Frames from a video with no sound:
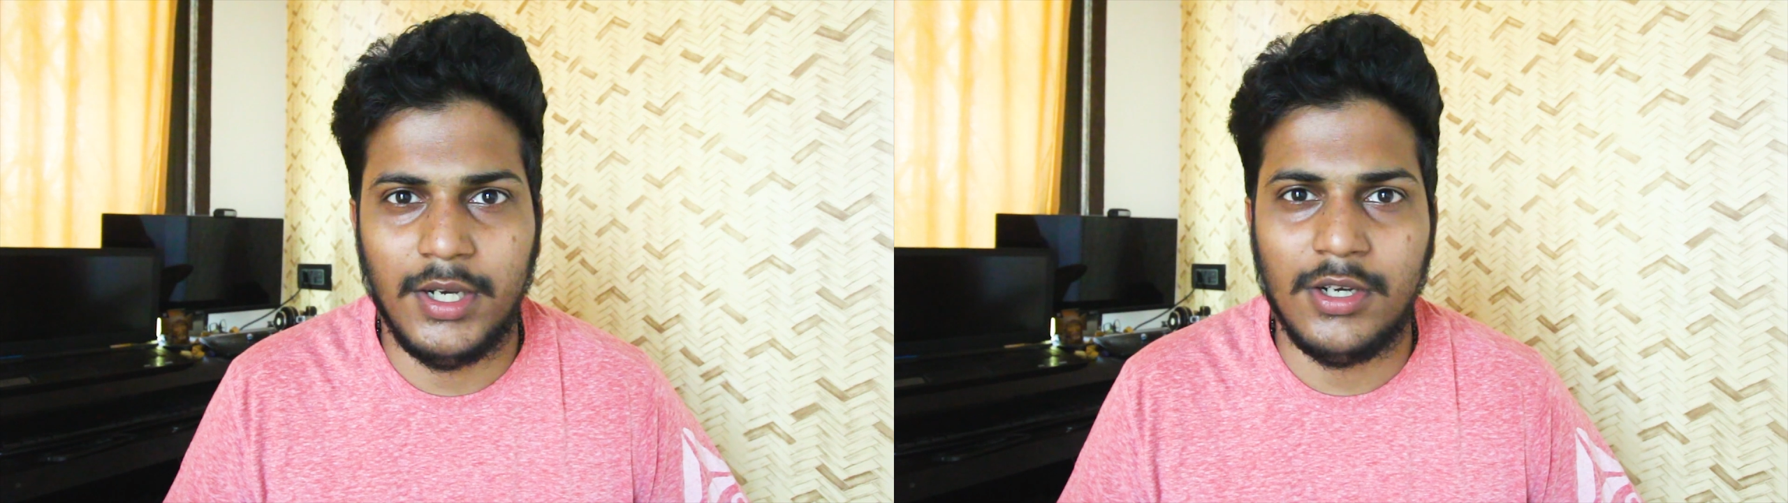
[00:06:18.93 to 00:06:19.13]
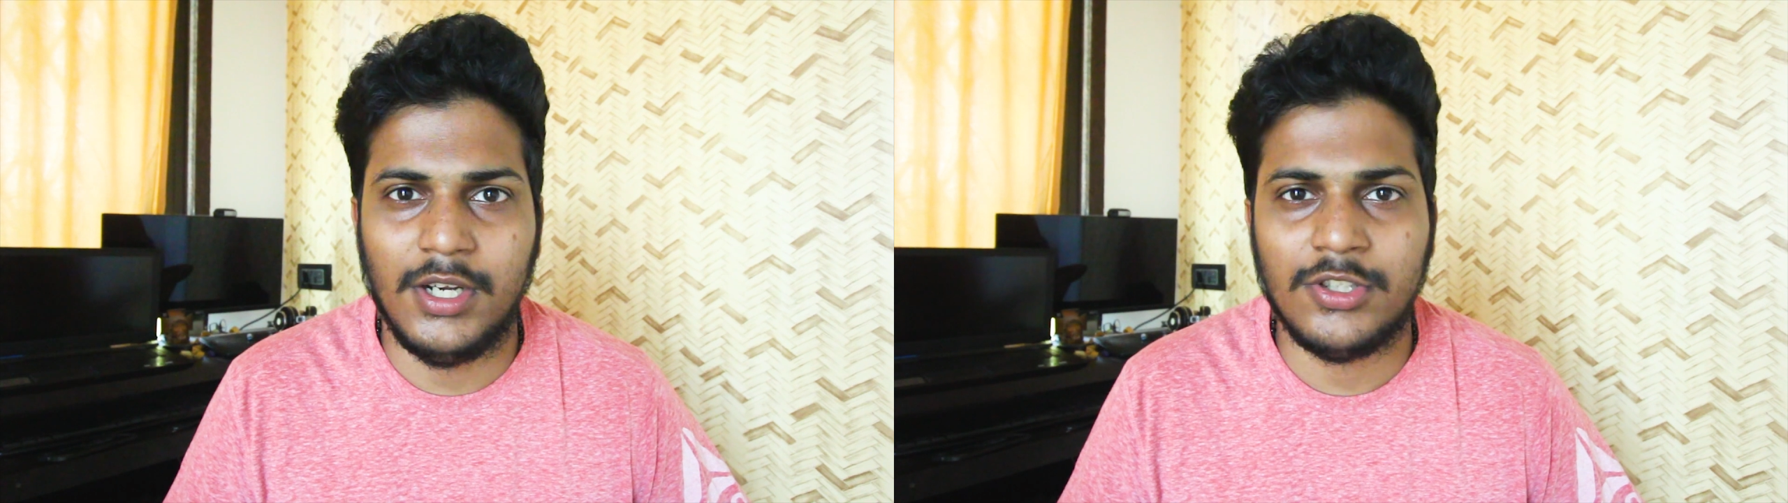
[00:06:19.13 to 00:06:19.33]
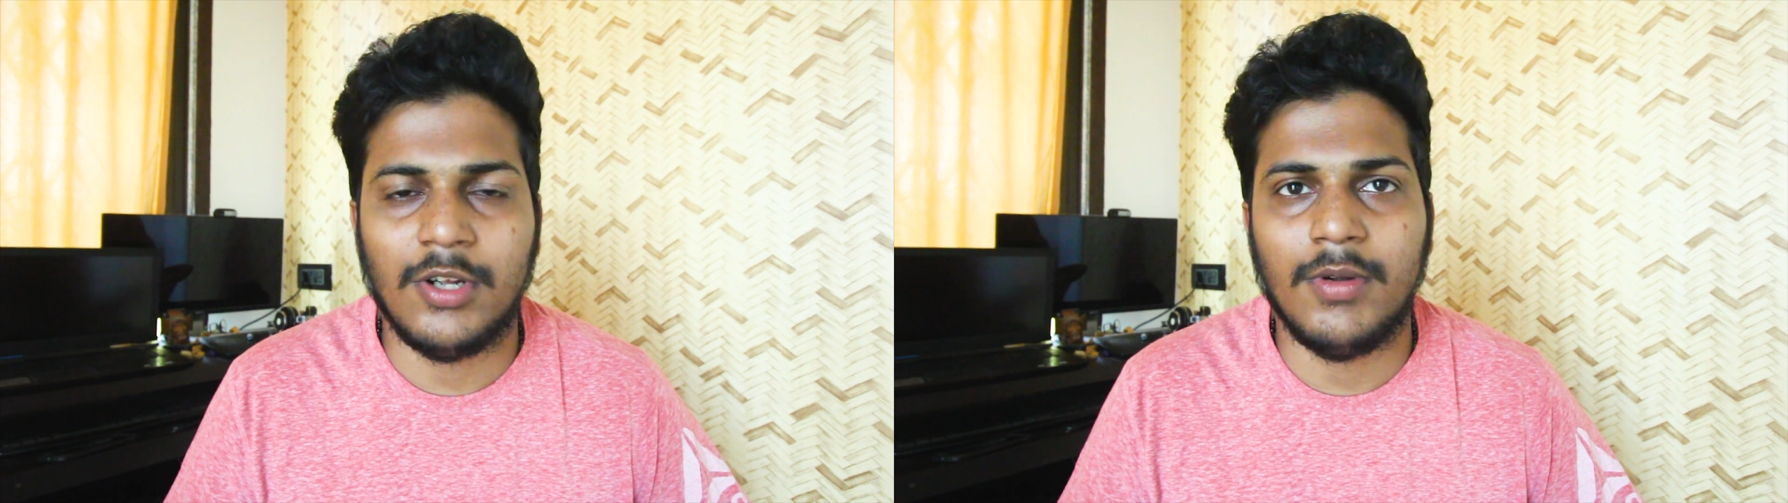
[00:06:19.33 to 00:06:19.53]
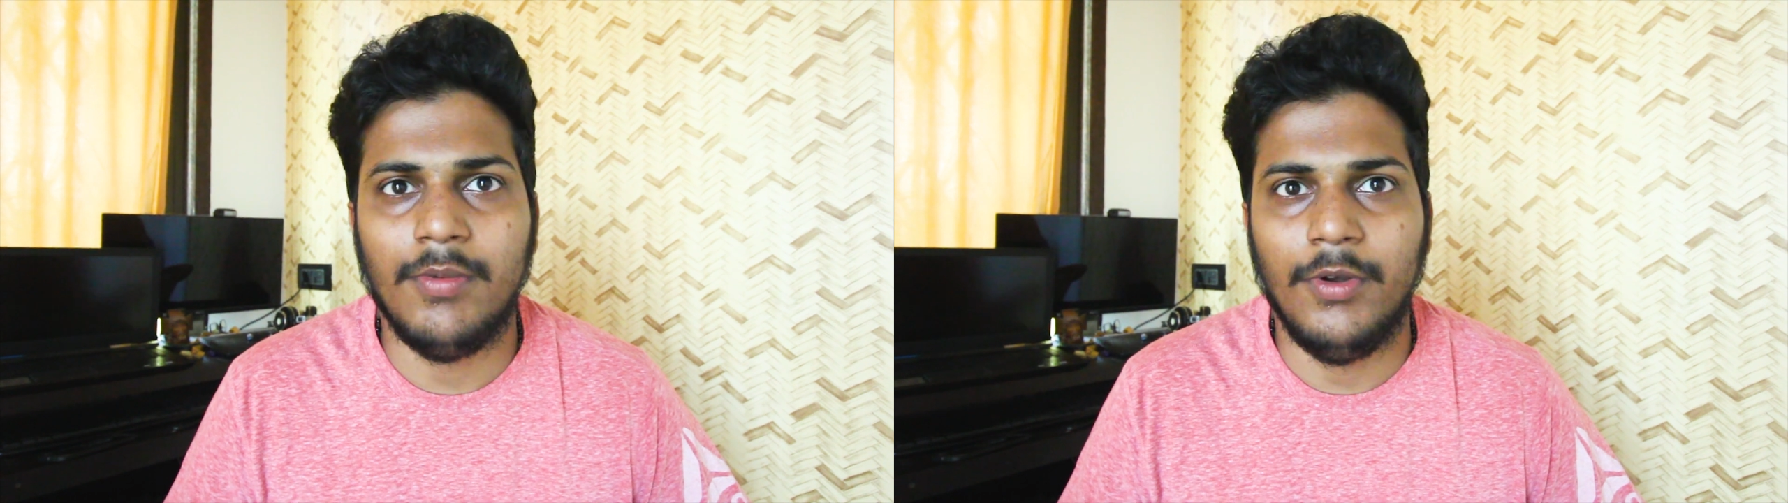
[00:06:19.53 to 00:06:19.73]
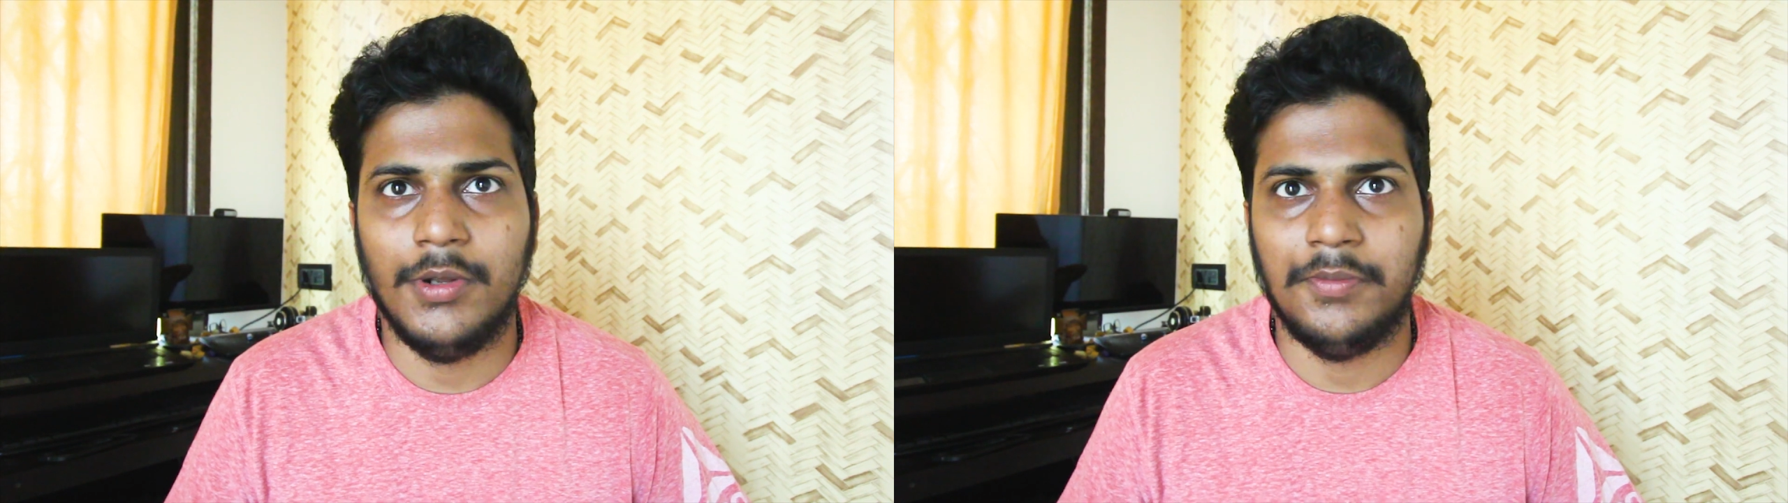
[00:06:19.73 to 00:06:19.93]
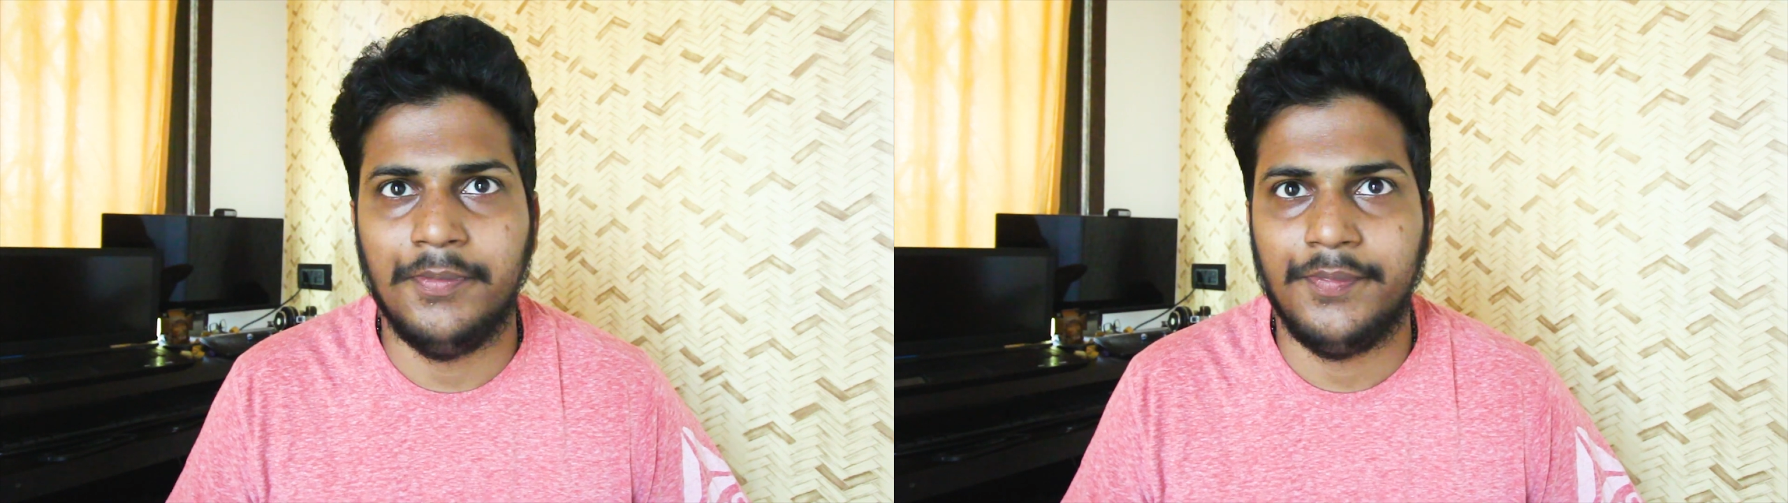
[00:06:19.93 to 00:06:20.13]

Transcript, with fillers: get a desktop computer